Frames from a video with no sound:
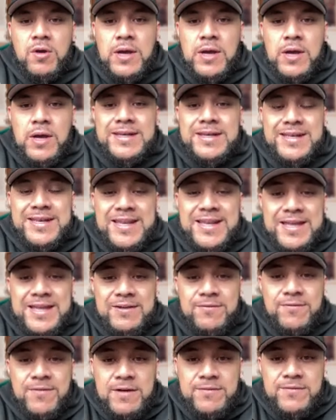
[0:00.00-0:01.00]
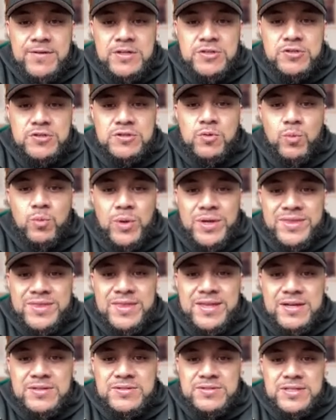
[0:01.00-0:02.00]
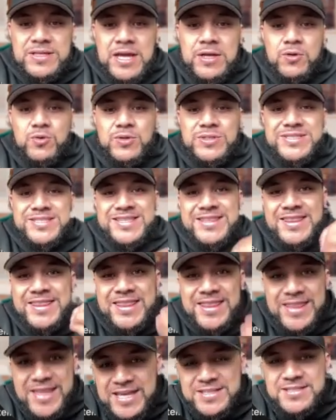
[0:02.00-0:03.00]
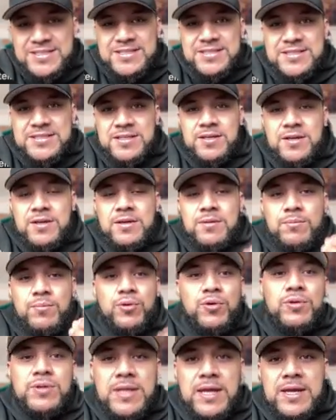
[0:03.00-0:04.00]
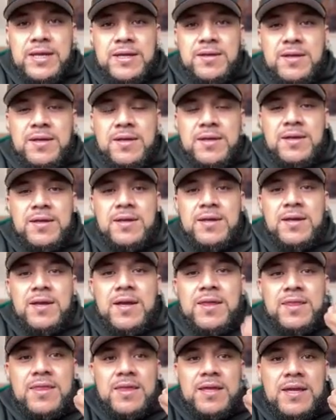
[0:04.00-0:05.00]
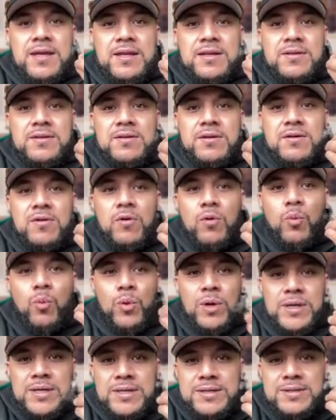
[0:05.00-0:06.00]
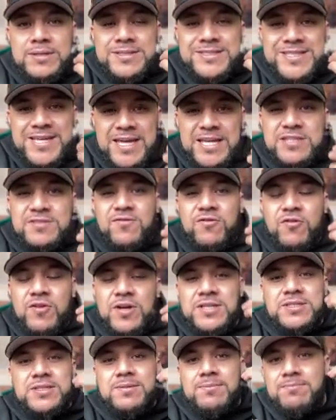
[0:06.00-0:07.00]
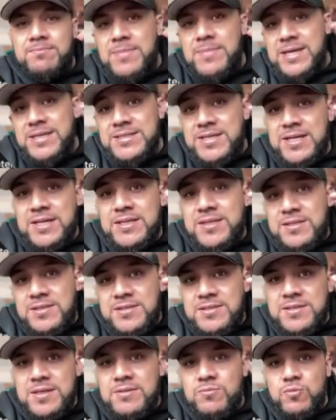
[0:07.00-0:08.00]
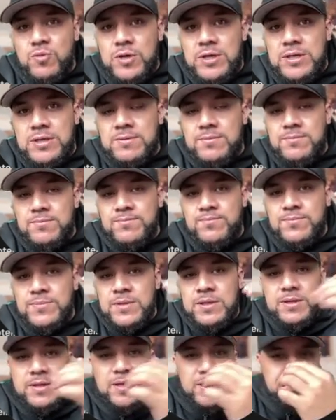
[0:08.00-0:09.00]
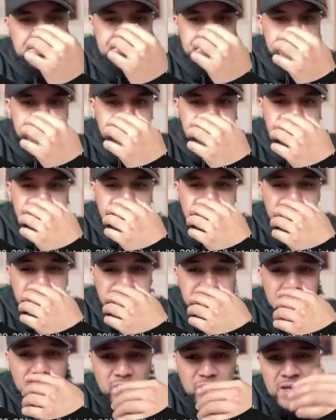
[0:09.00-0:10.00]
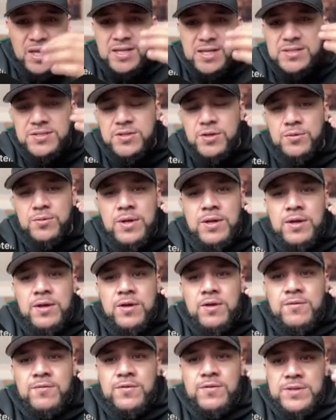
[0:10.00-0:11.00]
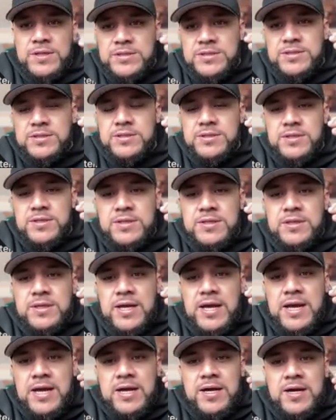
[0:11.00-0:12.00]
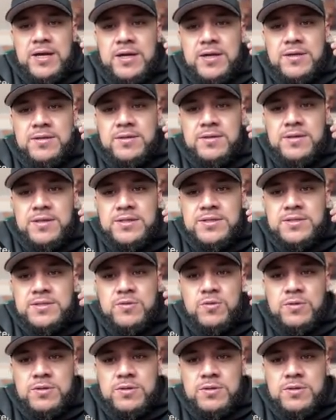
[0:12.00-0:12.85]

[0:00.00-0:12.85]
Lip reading: 1,000 calories less per day than what it takes for us to maintain the same weight. Okay, and so for this, this